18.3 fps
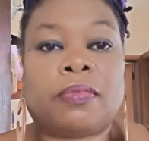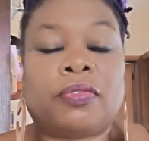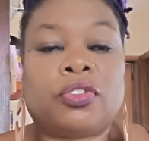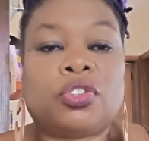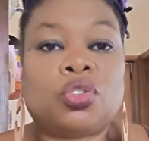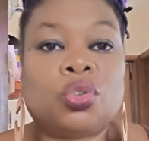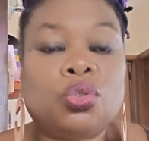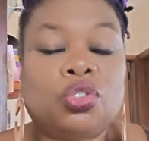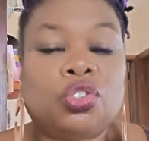
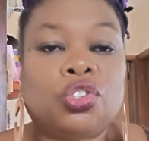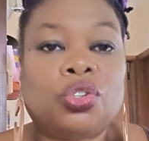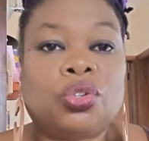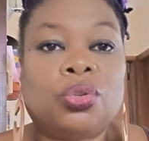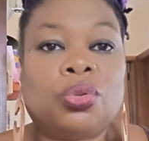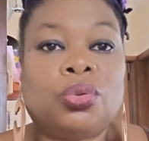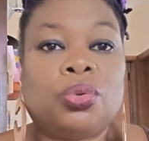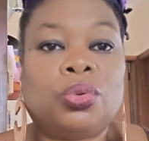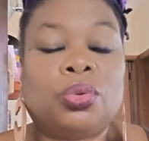suit
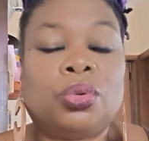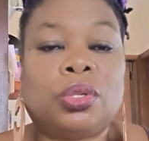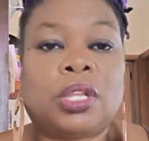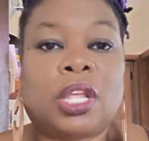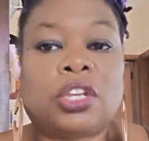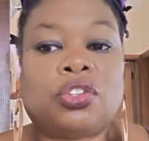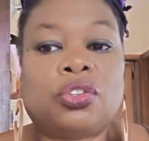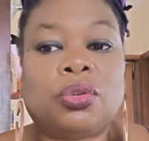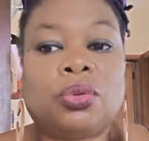you,
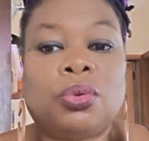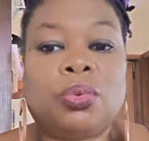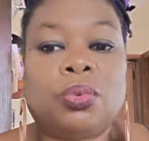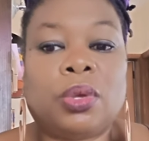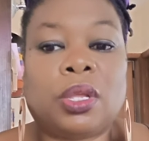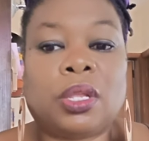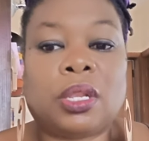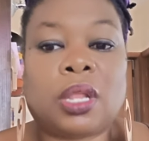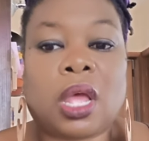that you
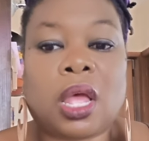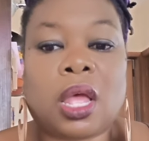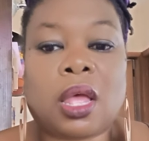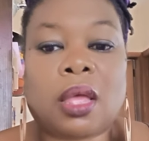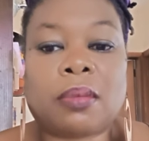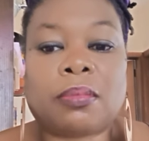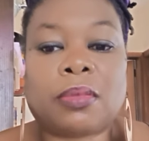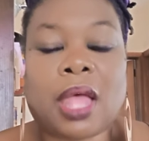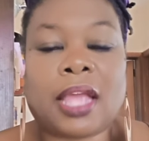would
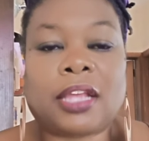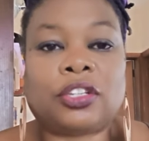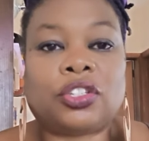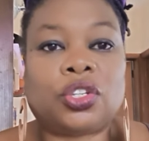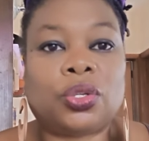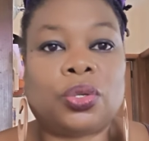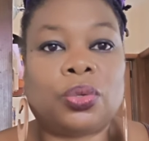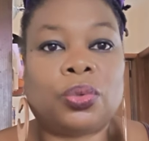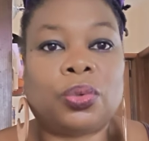like
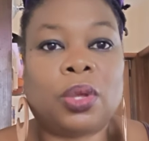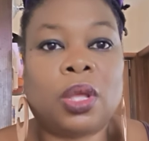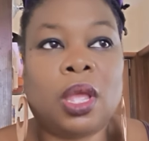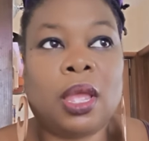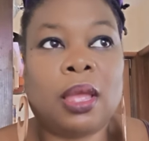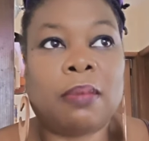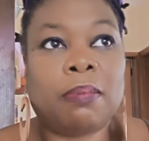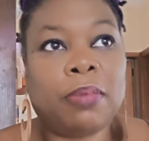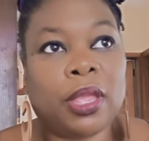to
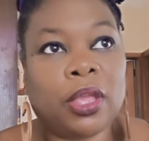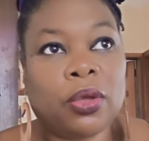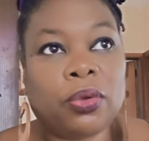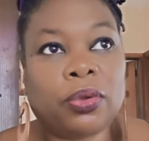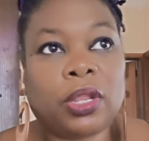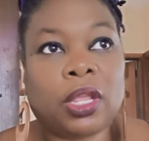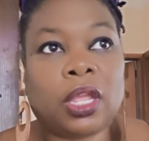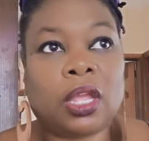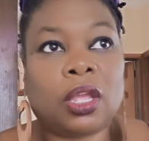
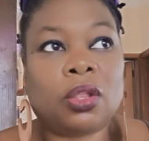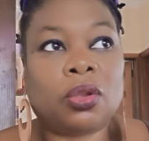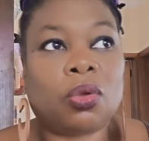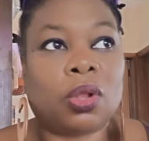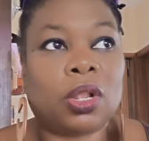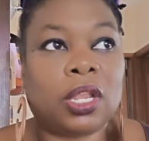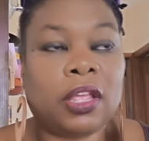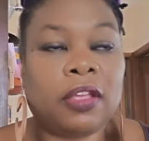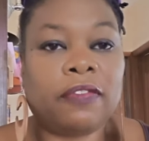build in
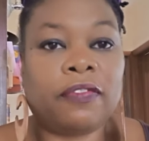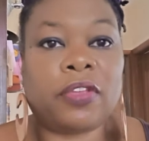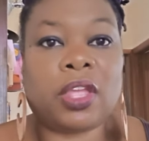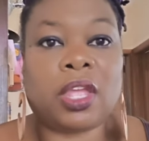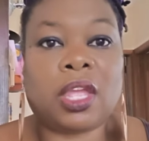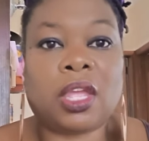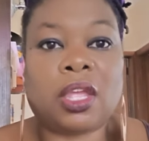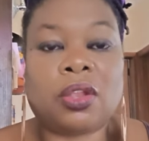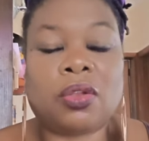or live
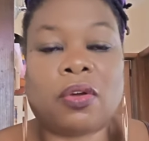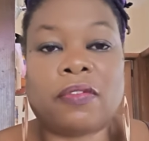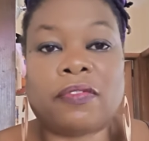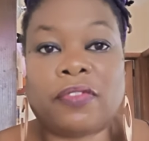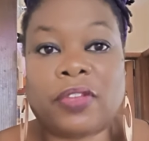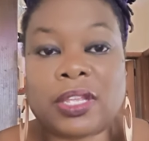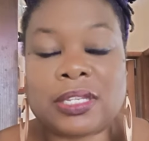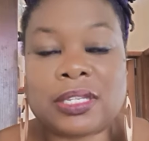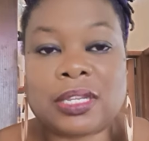in or
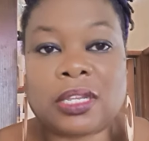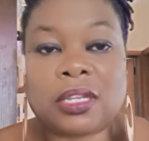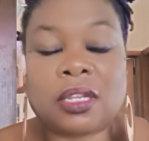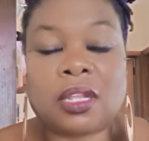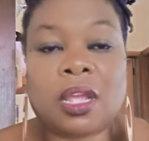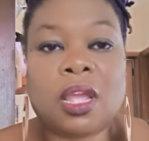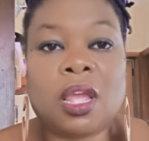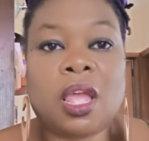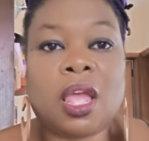visit.
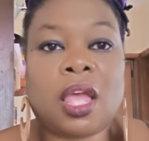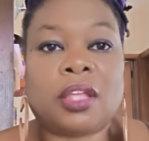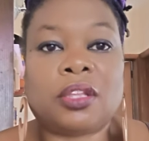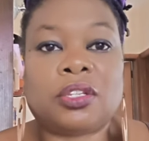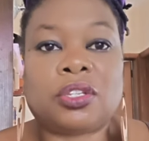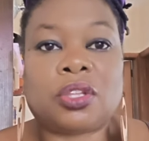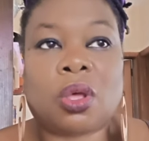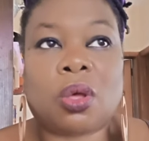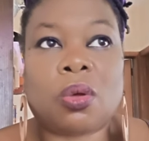
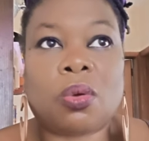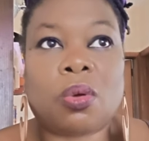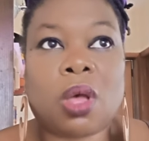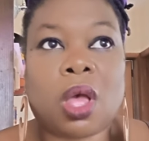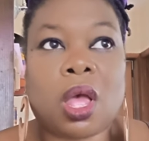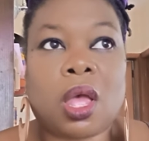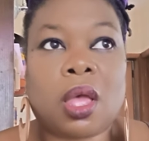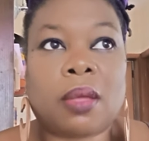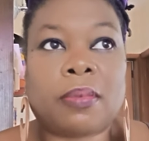And so
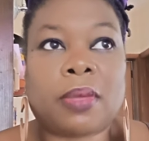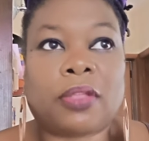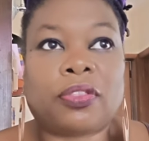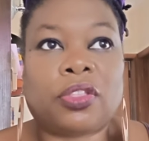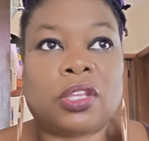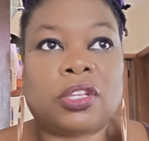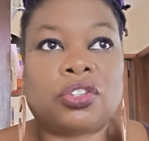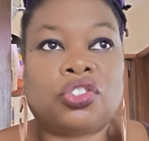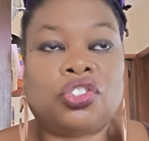at
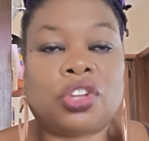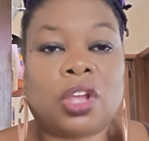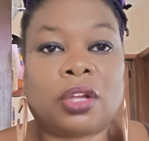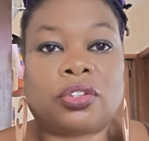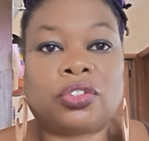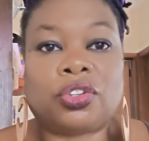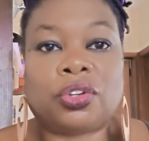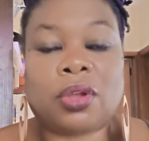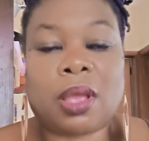this
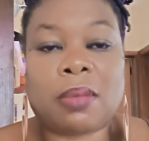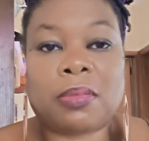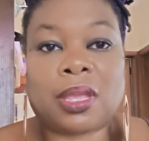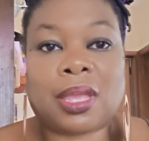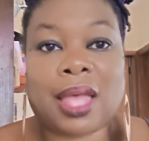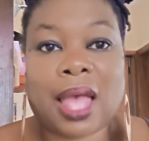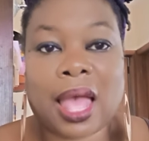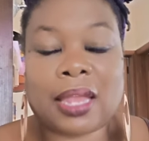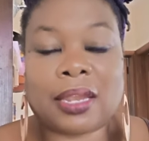juncture, I'm in
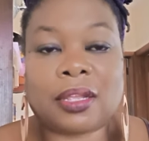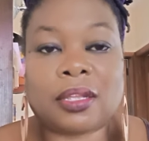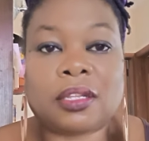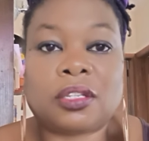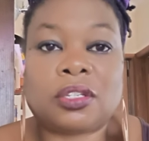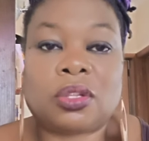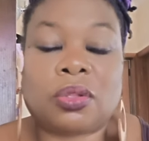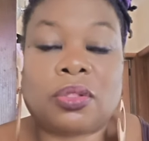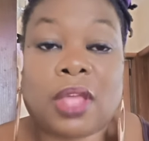Ghana,
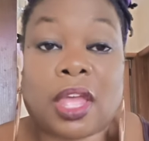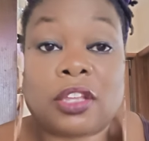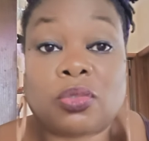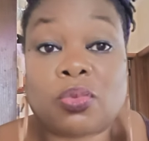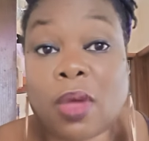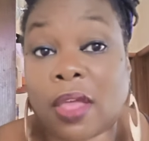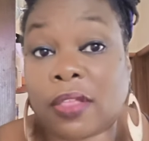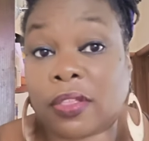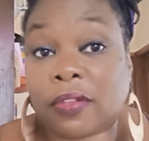so that's
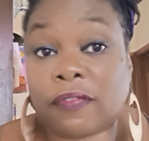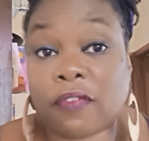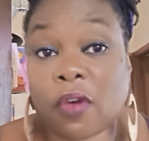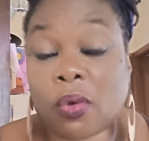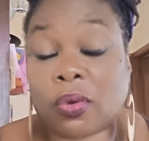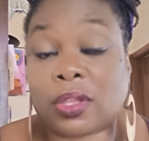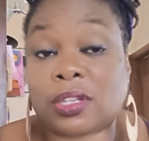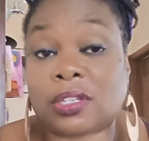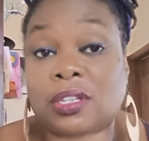why the
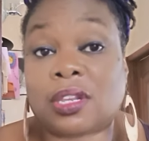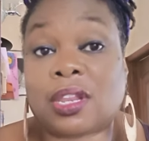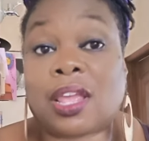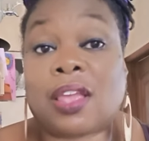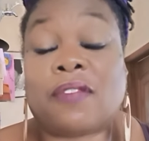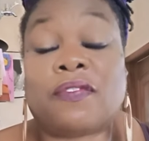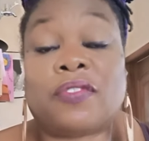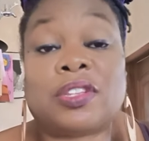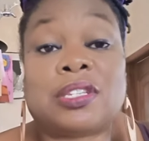focus and the
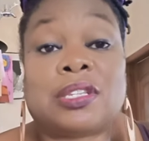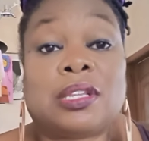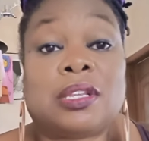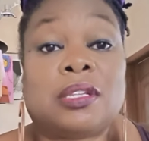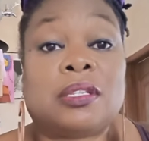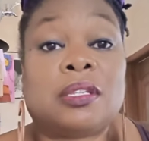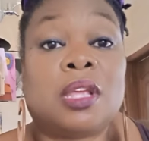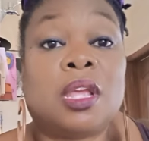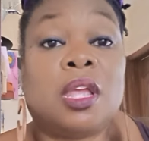
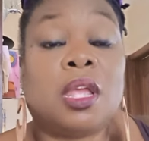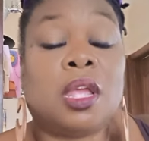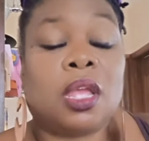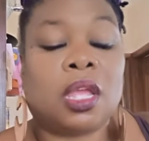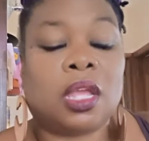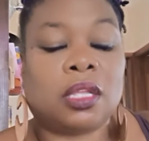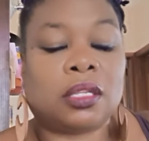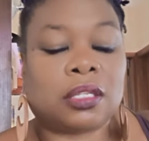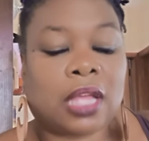emphasis
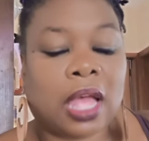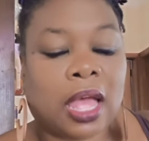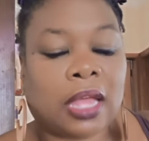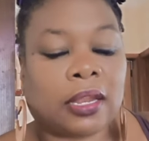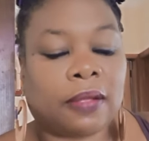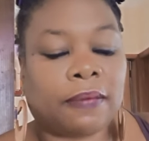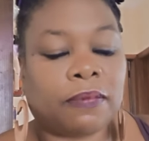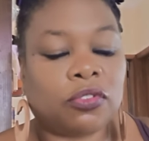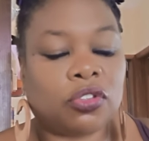is
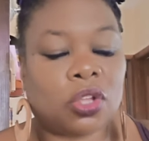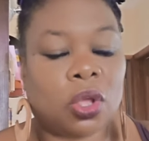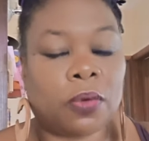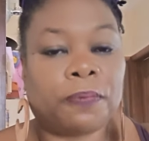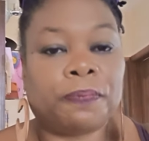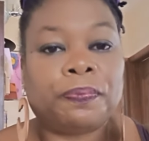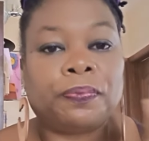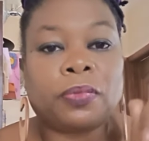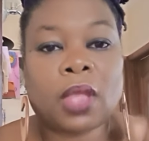Ghana. So
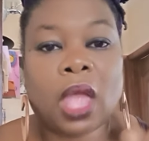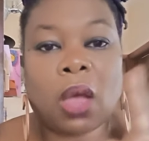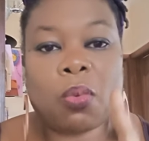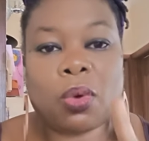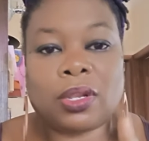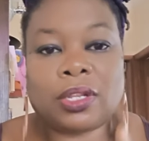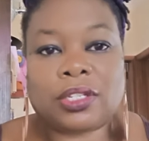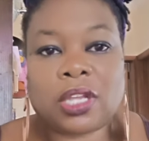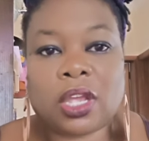I
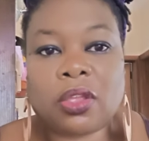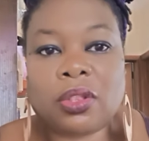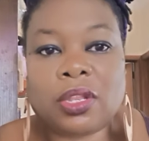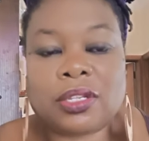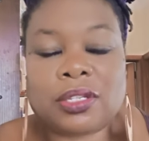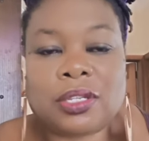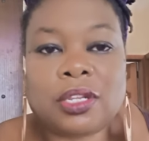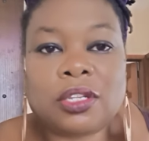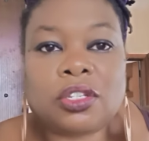want to tell you
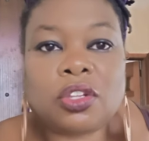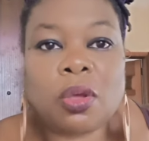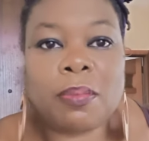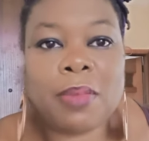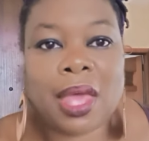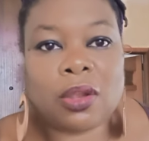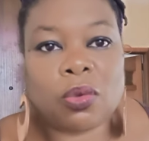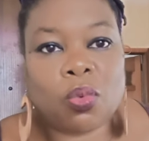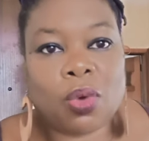this, and this don't
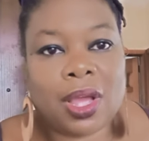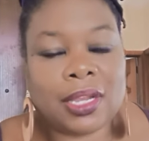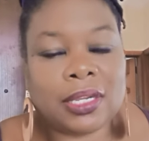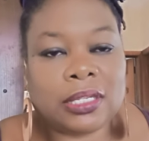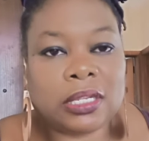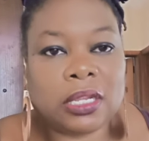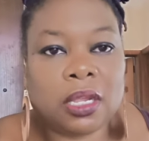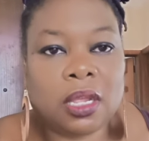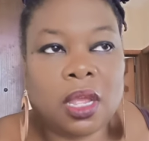matter
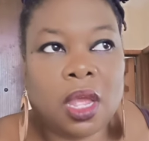what